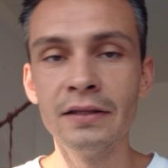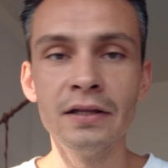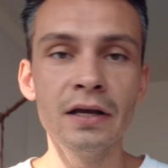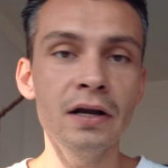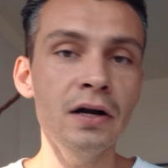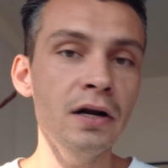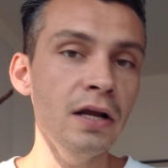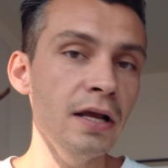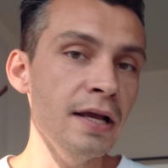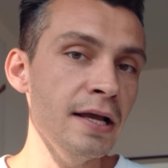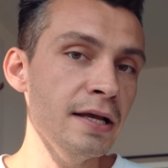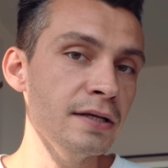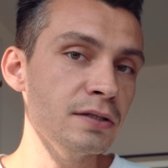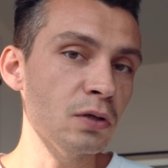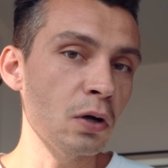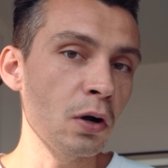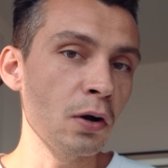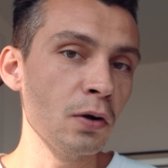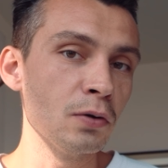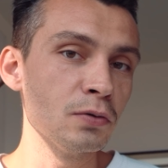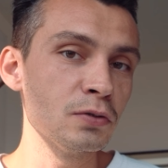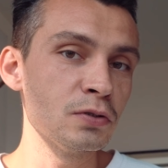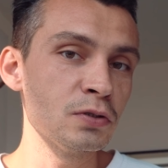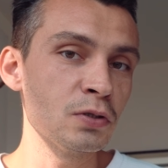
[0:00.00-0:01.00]
there is
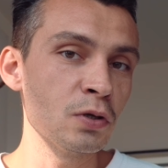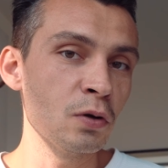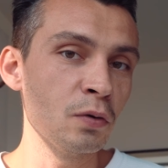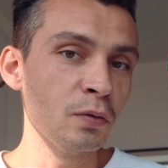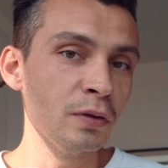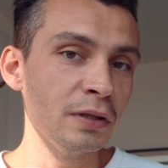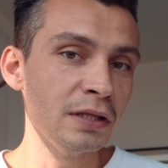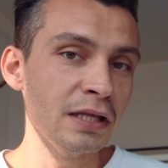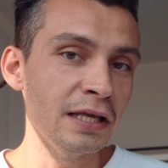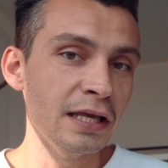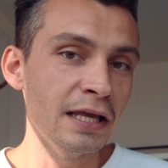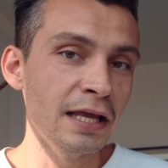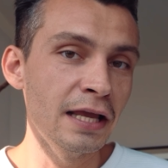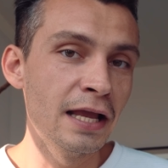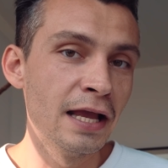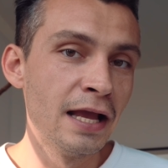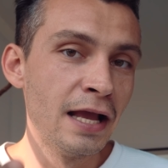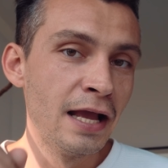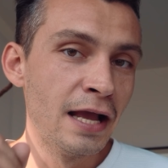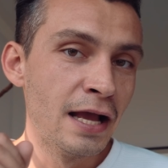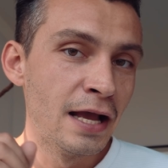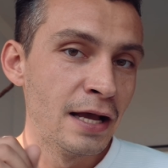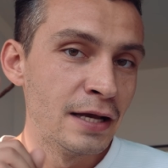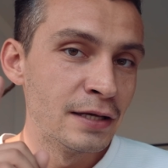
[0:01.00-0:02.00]
also the
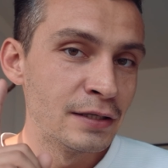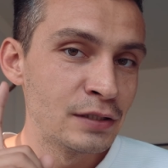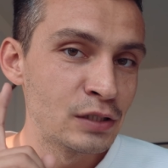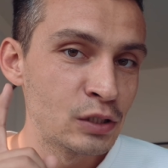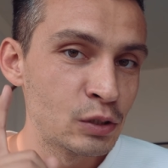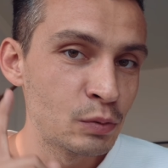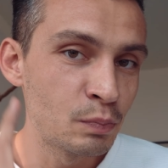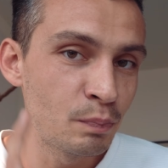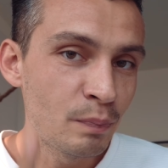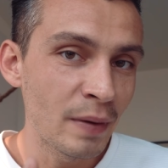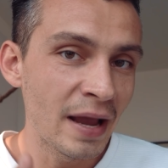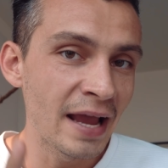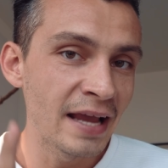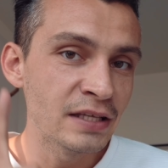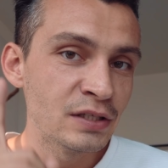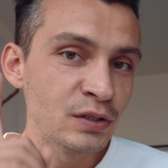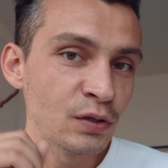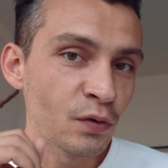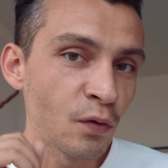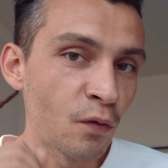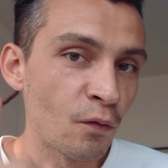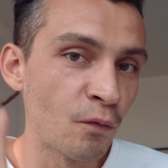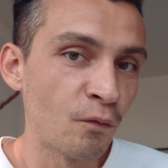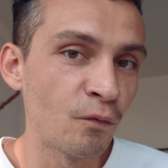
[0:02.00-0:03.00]

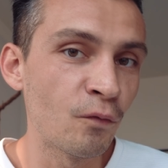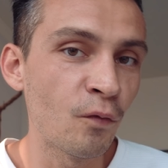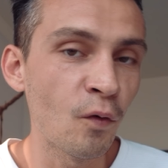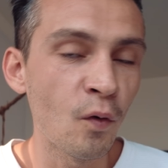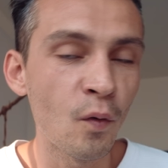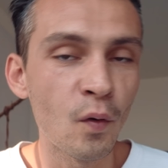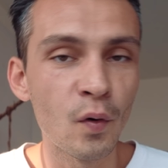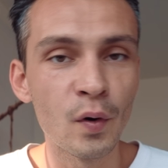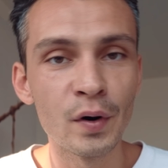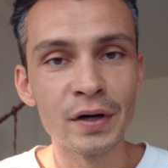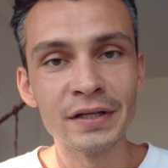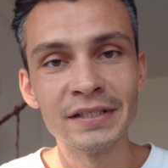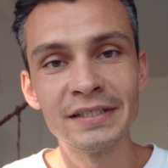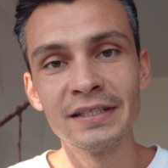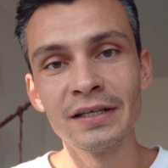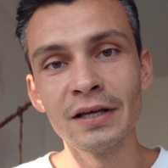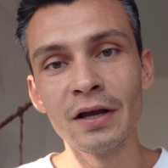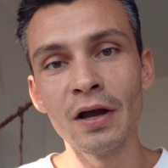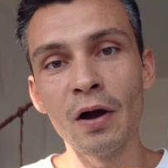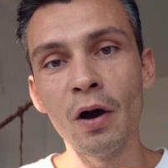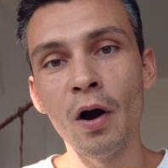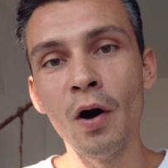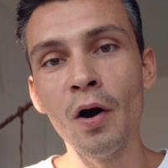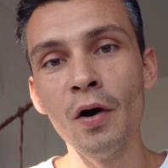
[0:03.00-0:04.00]
Space Force
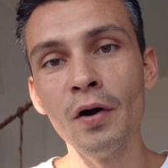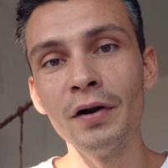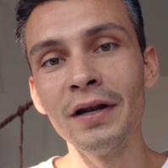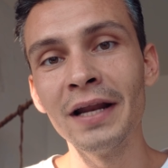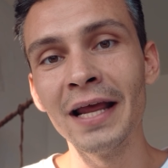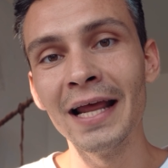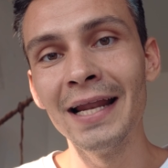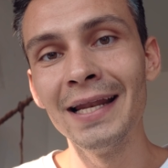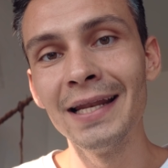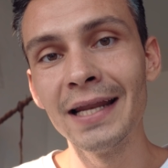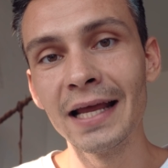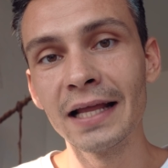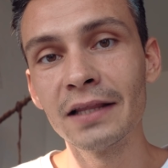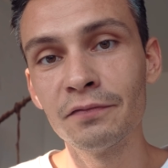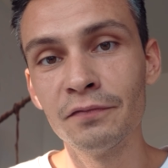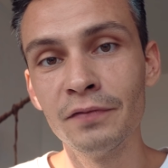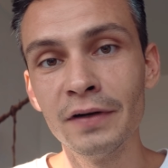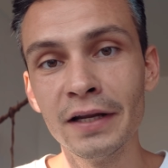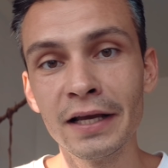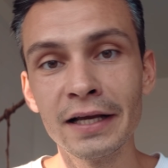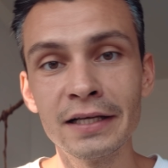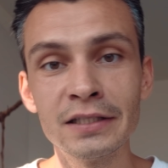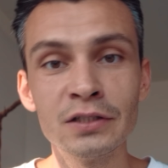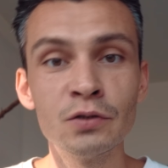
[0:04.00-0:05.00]
on
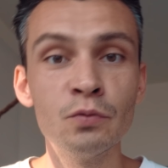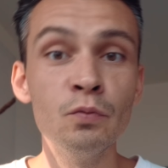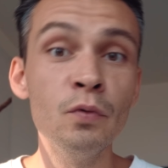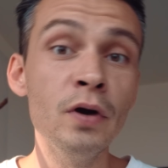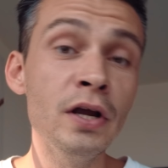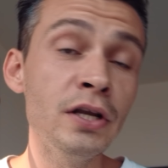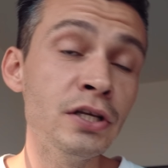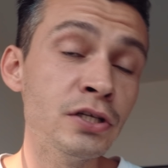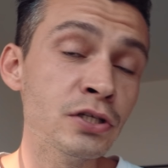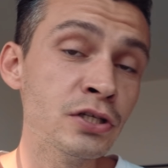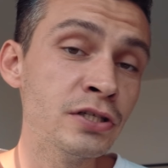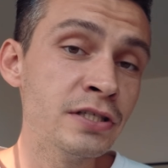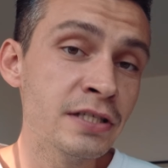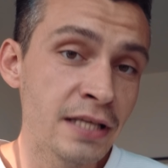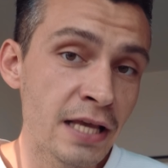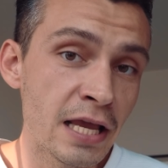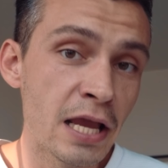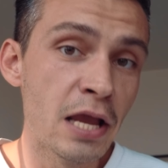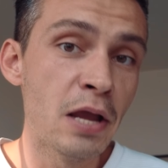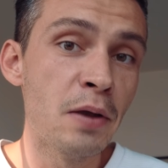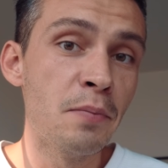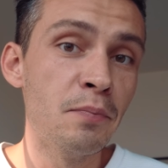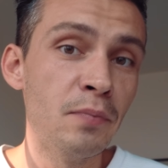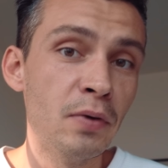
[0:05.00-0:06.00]
Netflix, which
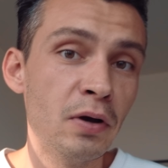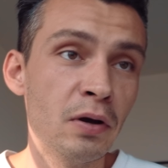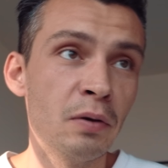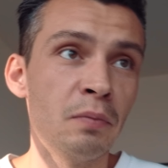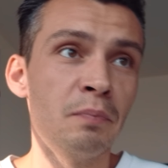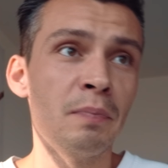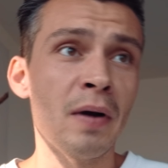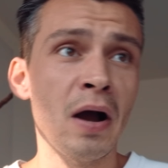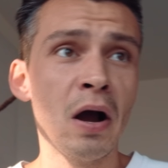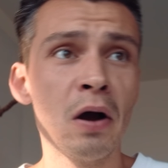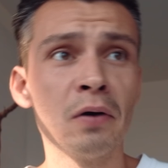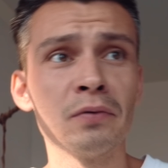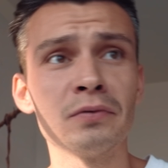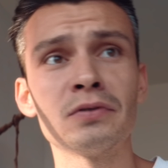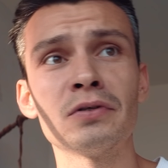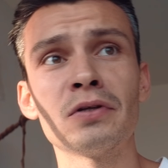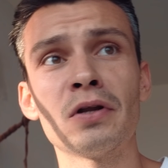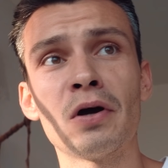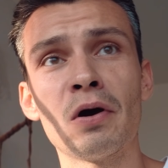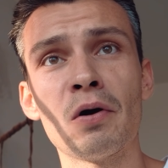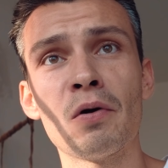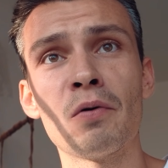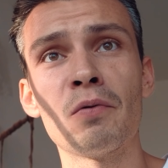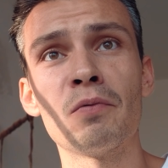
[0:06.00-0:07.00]
seem about you
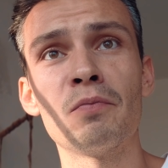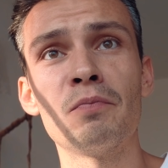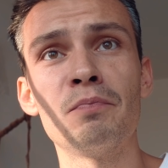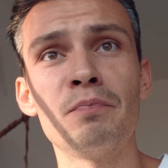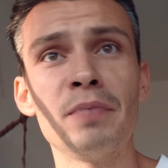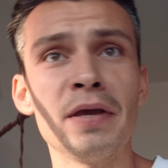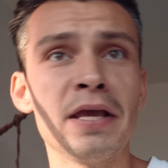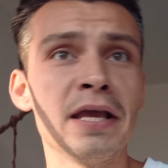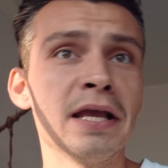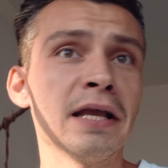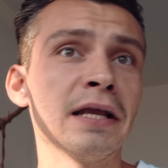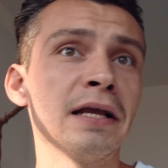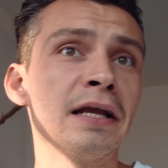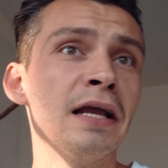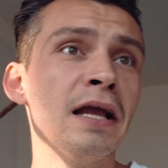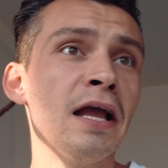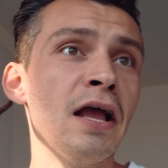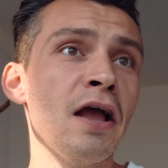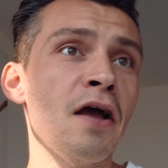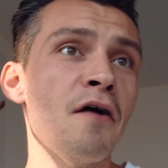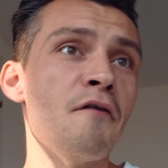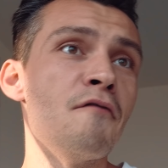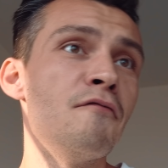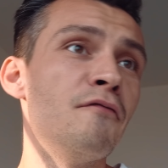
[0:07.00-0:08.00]
know being
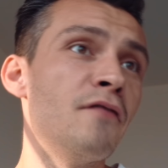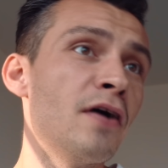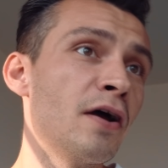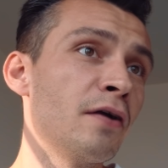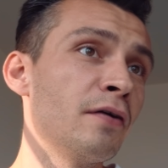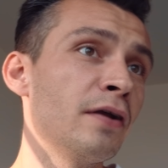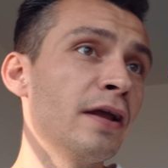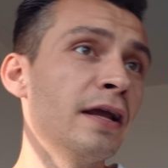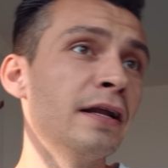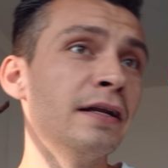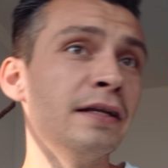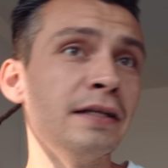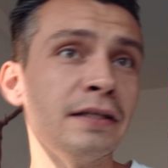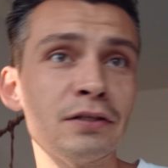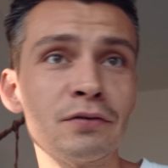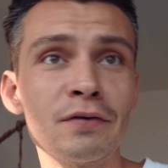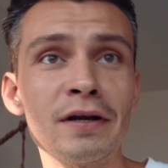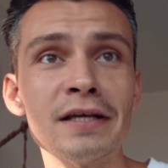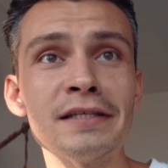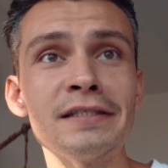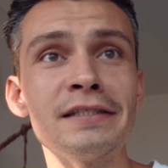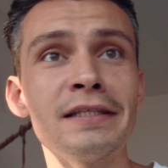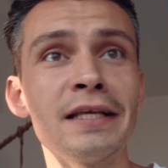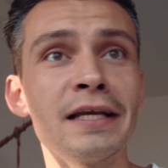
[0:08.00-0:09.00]
very an
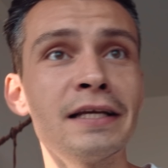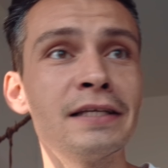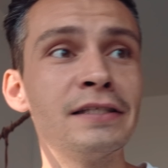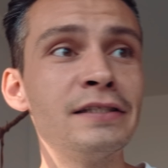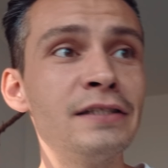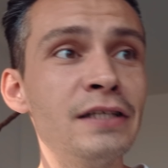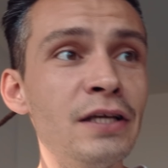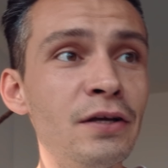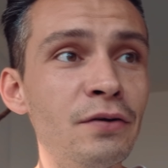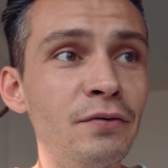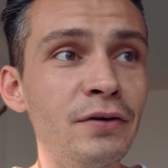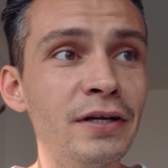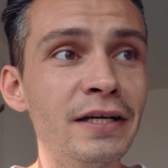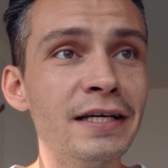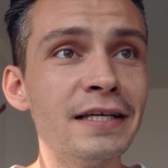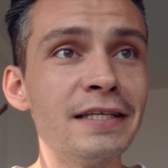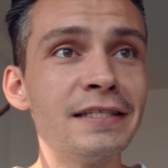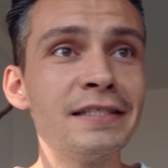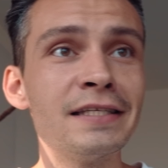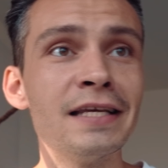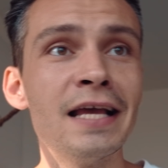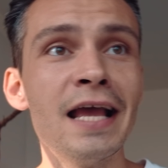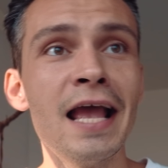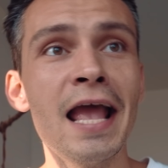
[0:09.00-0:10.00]
interesting
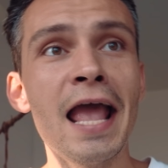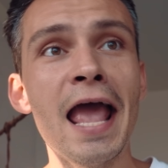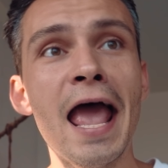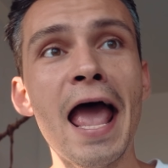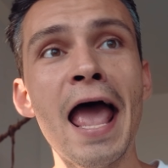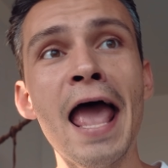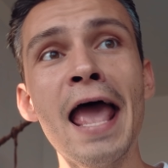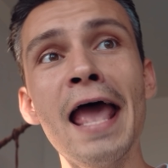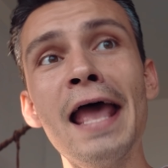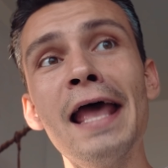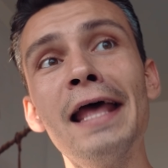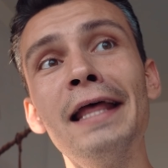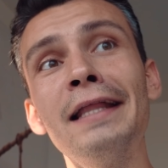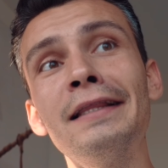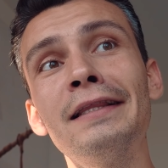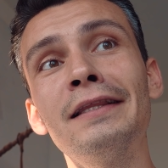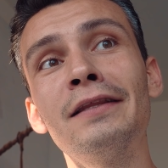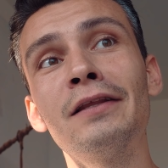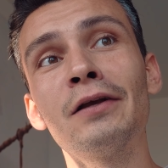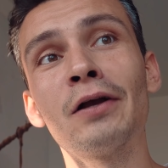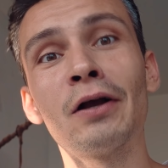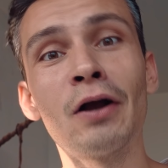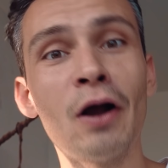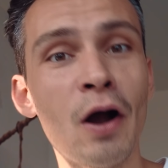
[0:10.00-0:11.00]
series
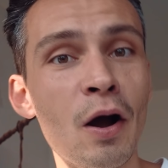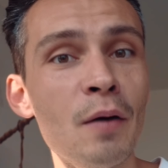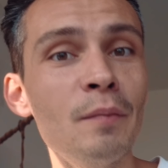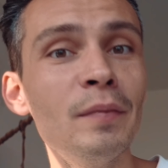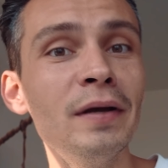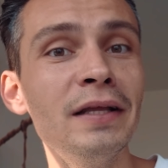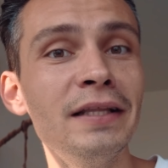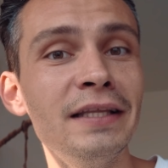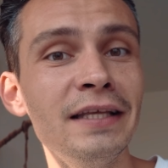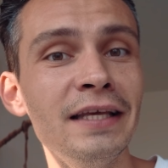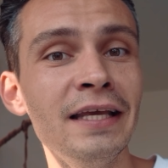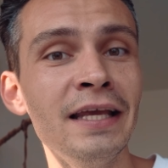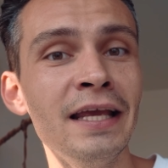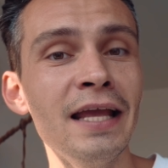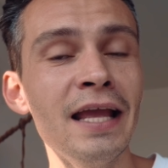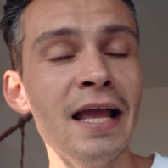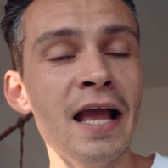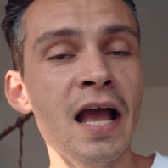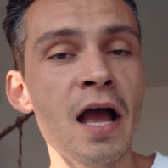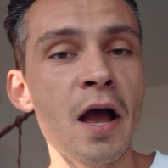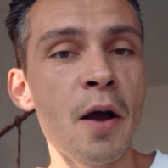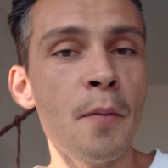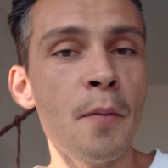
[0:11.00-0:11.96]
and comedy,